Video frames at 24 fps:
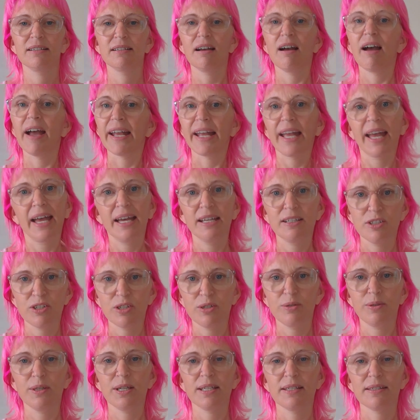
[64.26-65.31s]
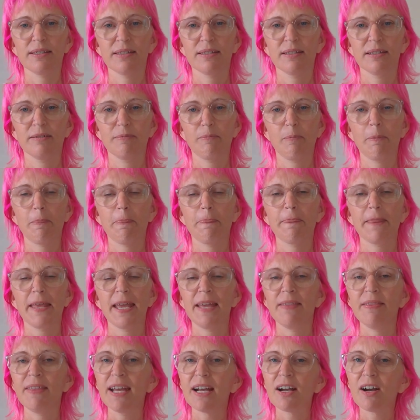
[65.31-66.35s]
I can't do this.
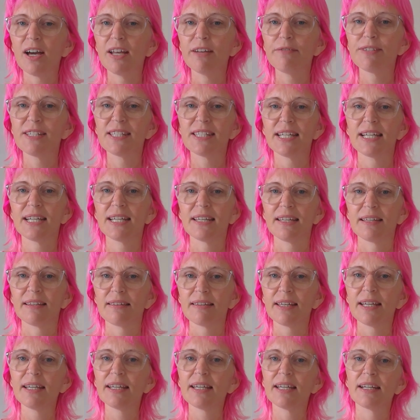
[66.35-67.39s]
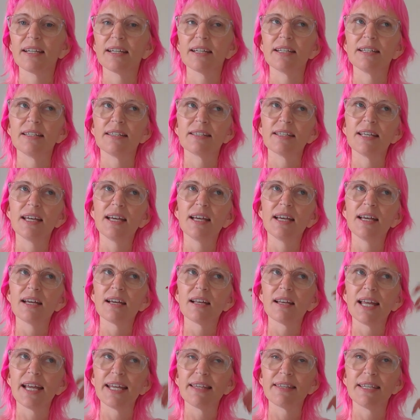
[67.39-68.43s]
And that kind of stinking thinking is
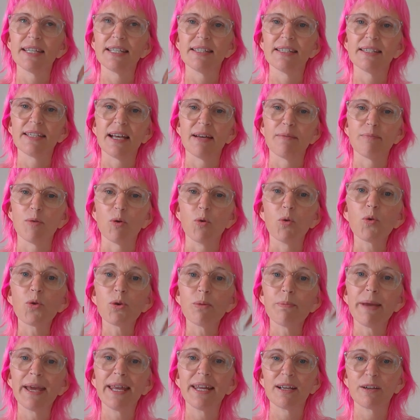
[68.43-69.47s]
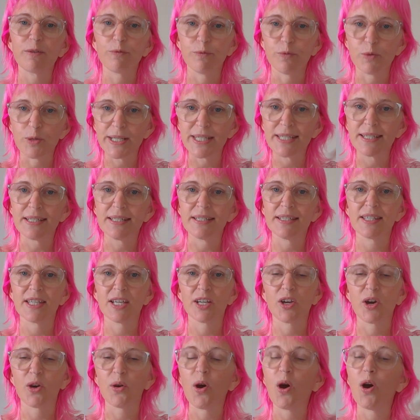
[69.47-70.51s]
like these automatic voices
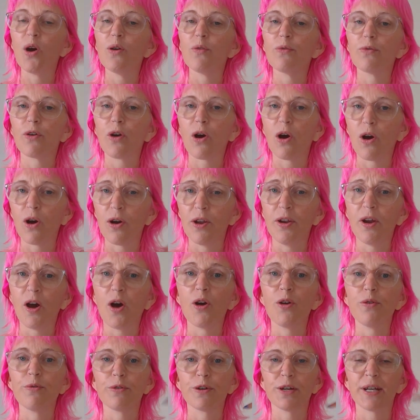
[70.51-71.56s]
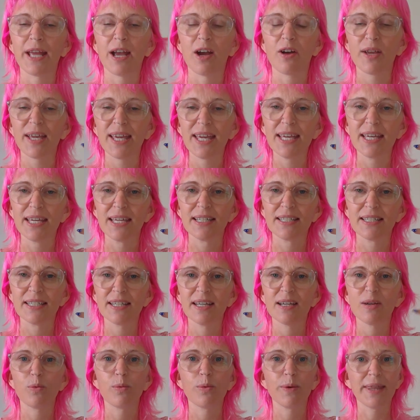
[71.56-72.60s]
that go over and over in our head
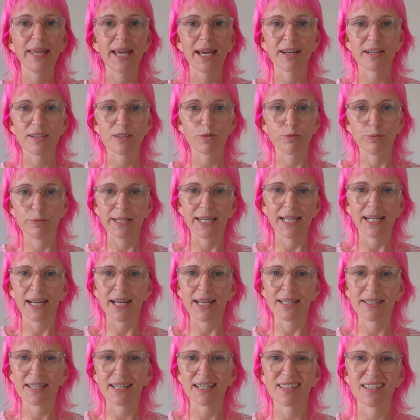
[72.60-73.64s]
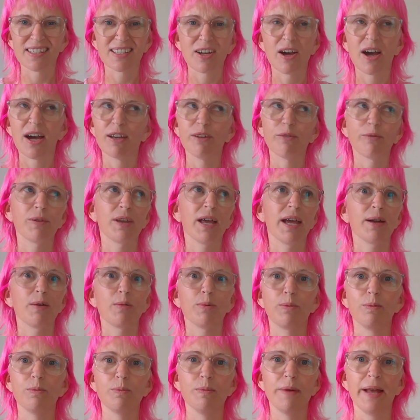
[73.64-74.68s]
without us realizing. It's kind of like
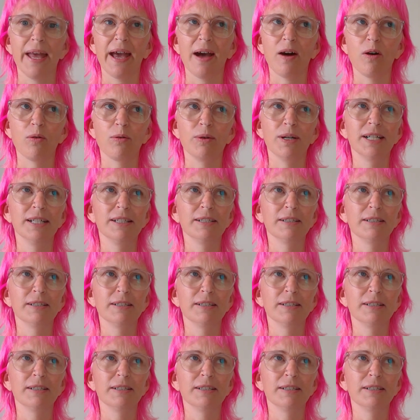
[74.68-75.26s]
our